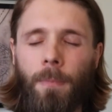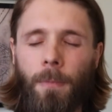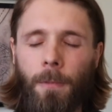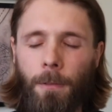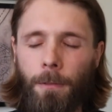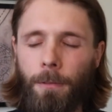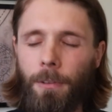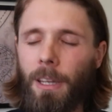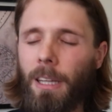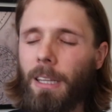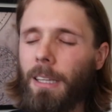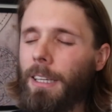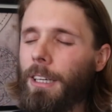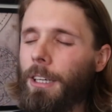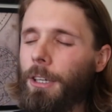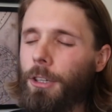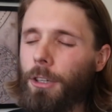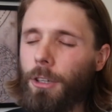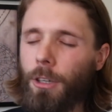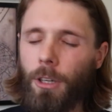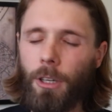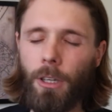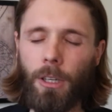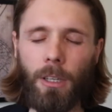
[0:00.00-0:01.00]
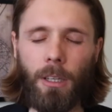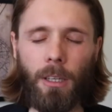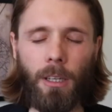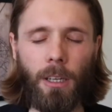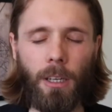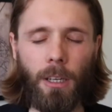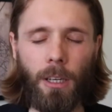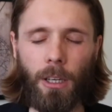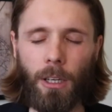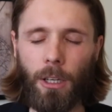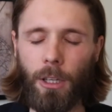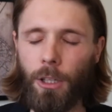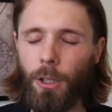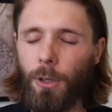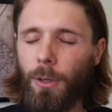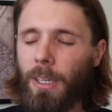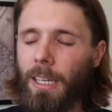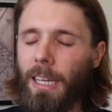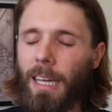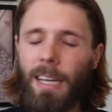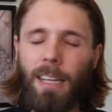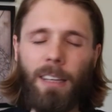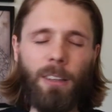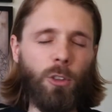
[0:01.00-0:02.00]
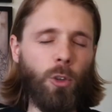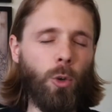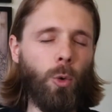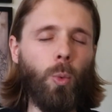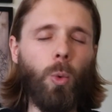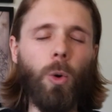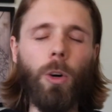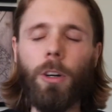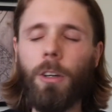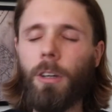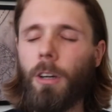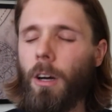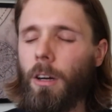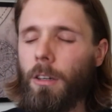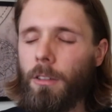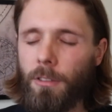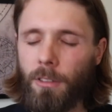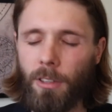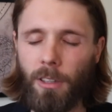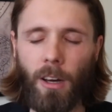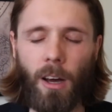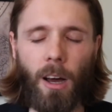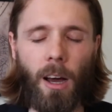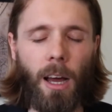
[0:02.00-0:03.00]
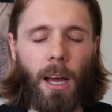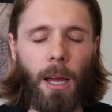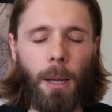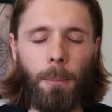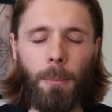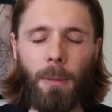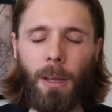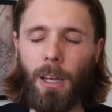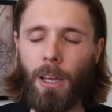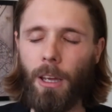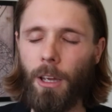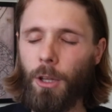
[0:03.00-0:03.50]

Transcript: feeling good, you getting to work on time,